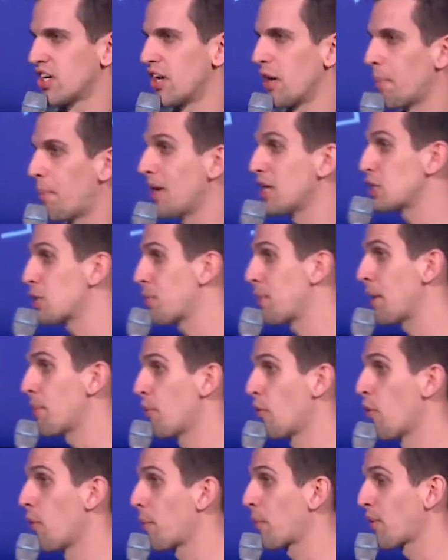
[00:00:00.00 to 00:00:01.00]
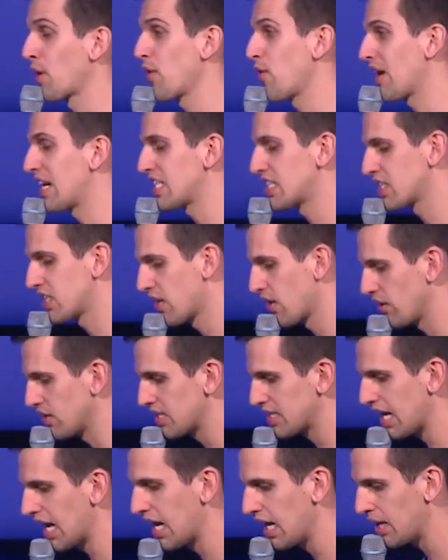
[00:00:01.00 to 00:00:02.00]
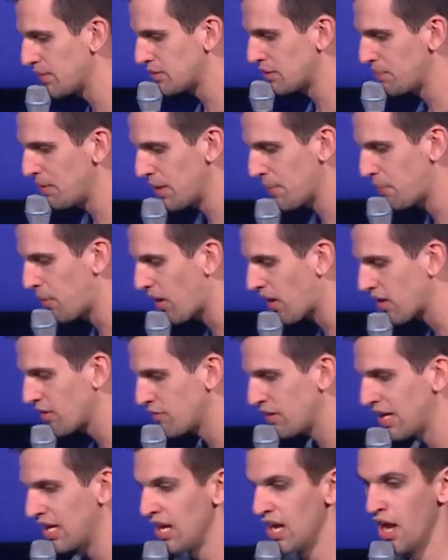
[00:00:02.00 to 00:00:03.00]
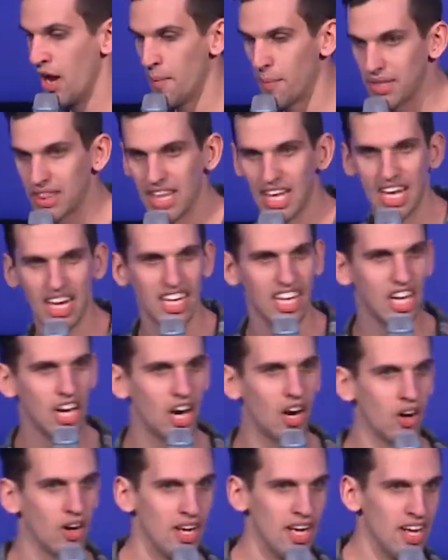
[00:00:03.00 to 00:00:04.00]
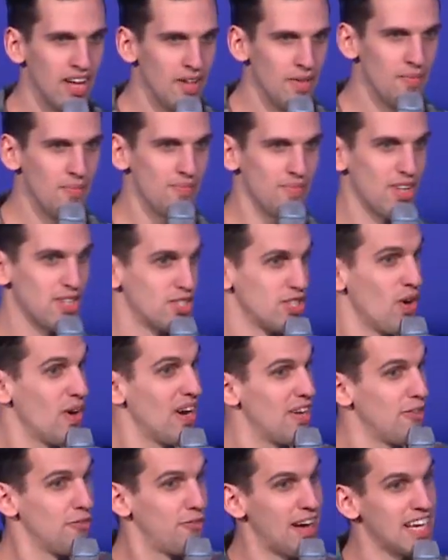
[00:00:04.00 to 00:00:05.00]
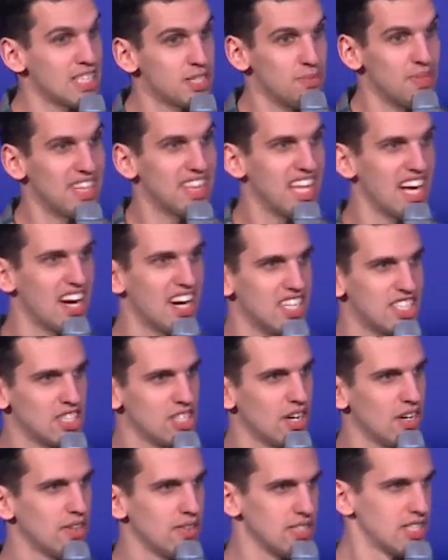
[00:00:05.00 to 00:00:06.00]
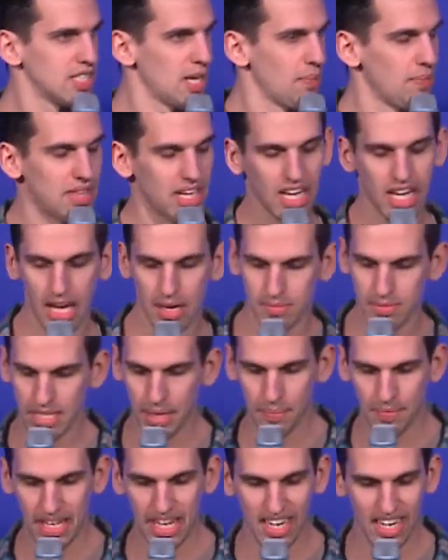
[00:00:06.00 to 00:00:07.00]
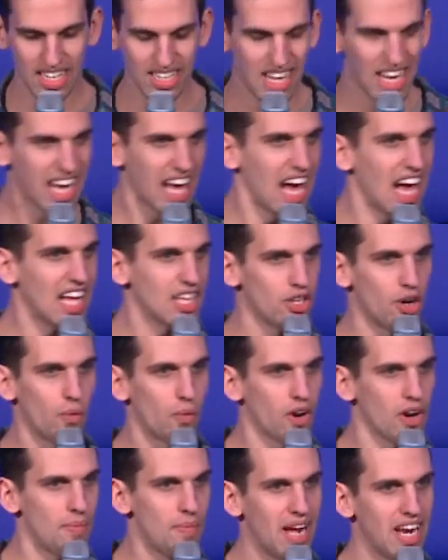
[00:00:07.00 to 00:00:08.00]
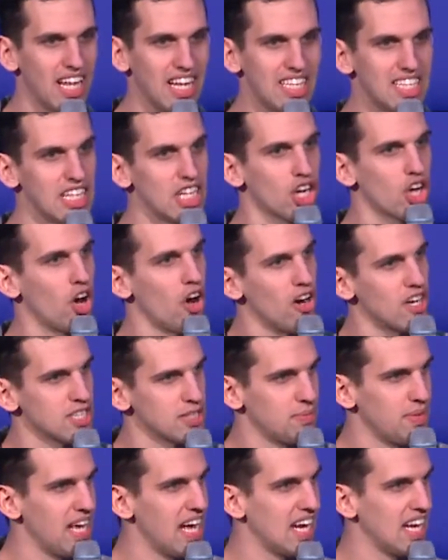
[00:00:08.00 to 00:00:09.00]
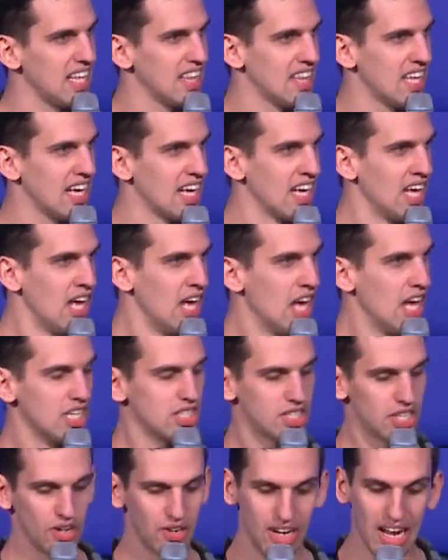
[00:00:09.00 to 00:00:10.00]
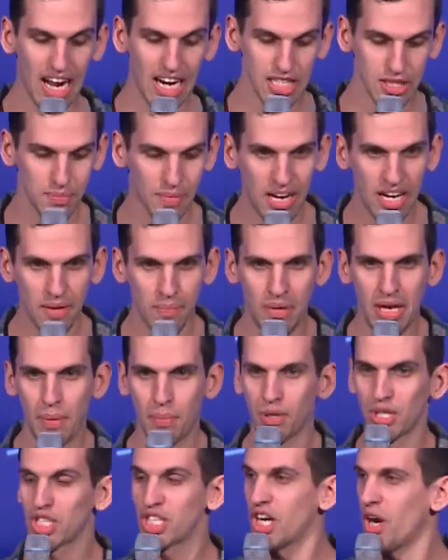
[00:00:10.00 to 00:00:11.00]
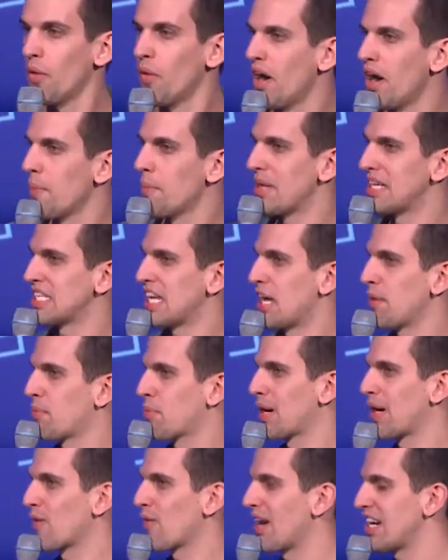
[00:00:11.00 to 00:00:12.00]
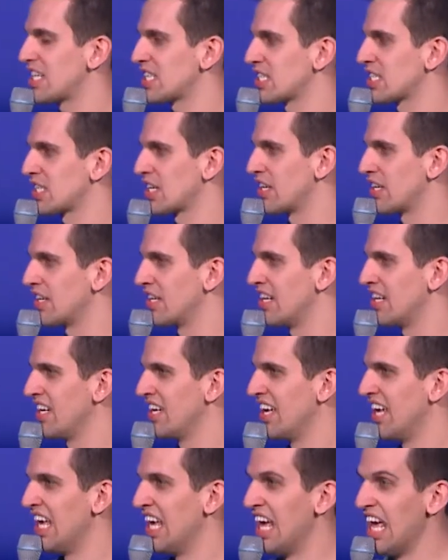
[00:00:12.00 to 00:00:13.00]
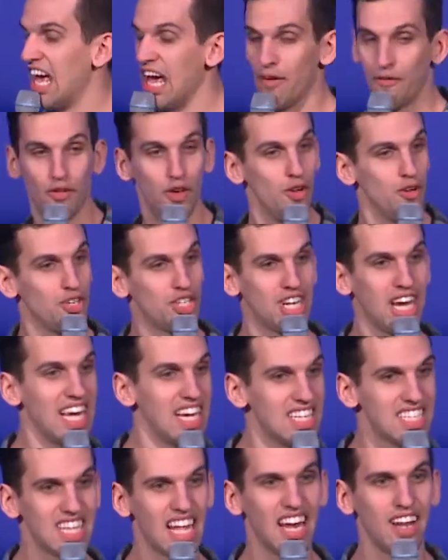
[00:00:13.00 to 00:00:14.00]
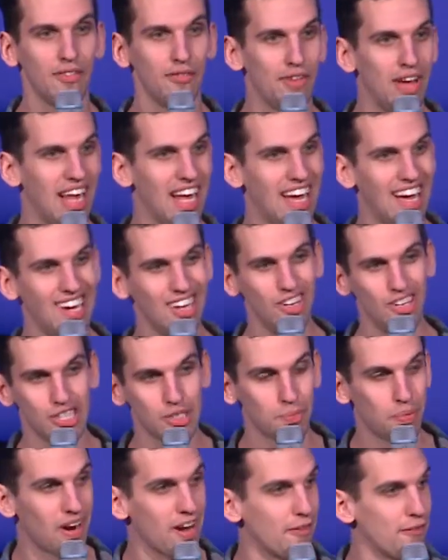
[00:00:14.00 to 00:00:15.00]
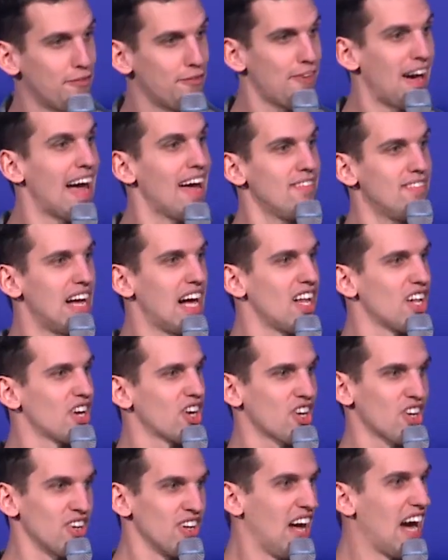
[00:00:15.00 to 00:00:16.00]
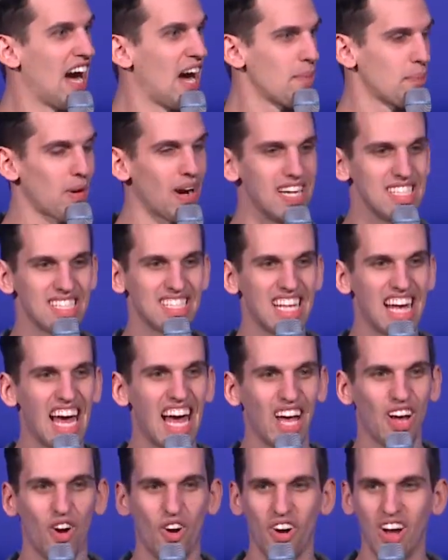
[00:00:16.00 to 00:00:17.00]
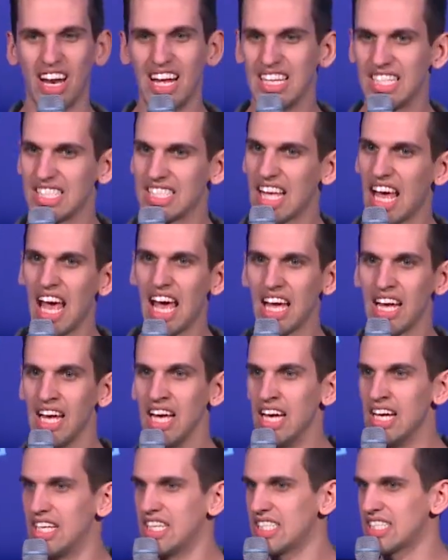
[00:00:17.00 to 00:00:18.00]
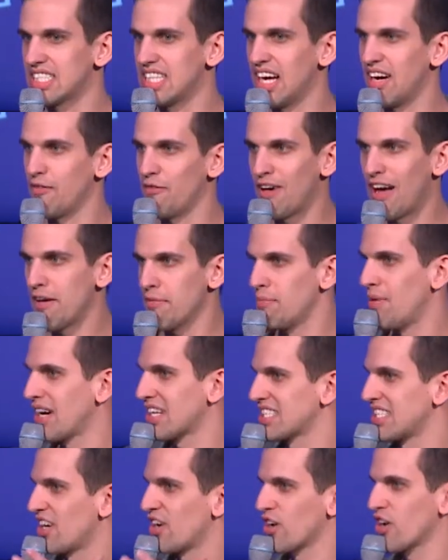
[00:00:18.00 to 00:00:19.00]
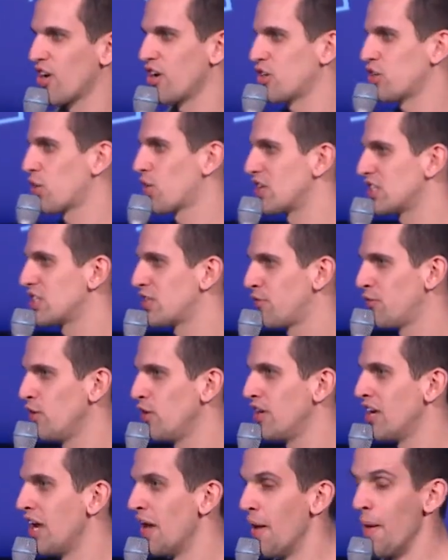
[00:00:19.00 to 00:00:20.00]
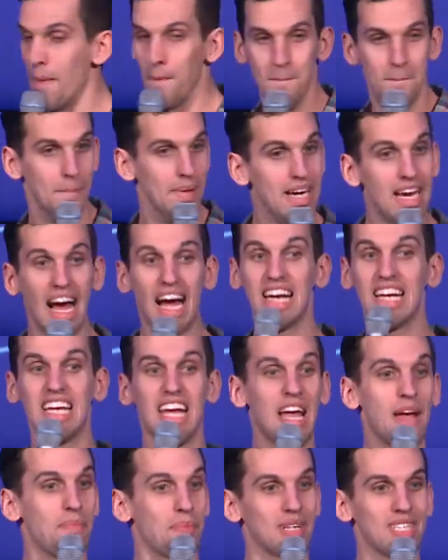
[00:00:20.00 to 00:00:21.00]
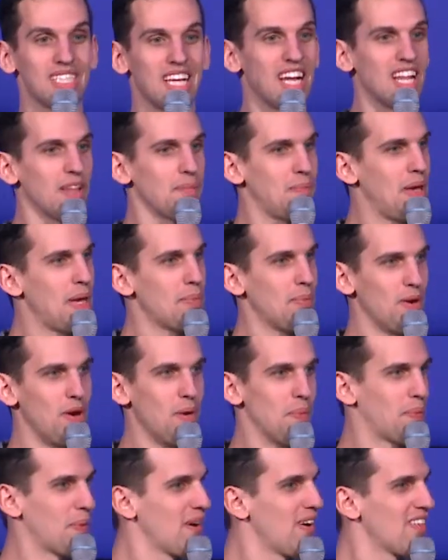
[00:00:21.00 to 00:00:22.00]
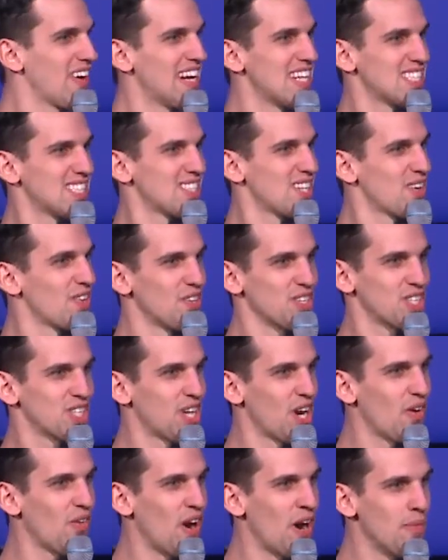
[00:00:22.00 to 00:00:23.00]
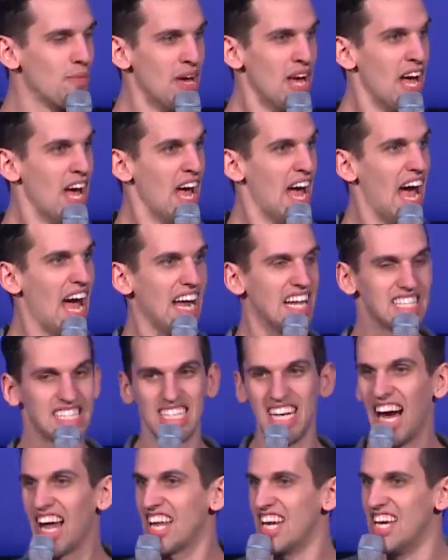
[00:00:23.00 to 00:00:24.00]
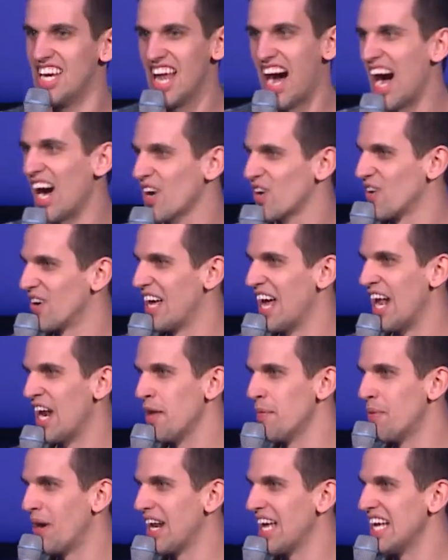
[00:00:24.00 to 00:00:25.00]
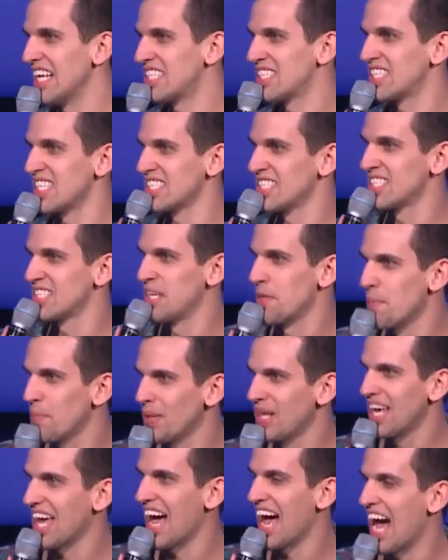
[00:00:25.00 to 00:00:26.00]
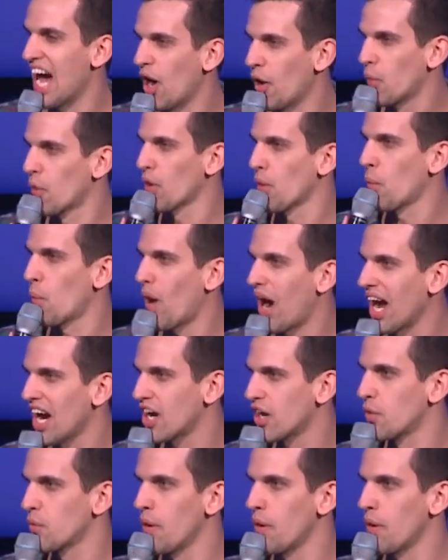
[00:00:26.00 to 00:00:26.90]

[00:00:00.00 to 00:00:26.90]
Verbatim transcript: And a bunch of people will pre-register, they'll sign up to be a part of it. But then, you know, there's no investment there. And so when something comes up that night, like, ah, don't worry about it. It didn't cost me anything. And so not as many people show up as had pre-registered. If you change that event and you just put a $5 uh, price tag on it and just say, hey, just uh, five bucks that'll go towards food, 98% of the people who pre registered will show up. And it's not a knock on anybody, it's just simply how we're wired.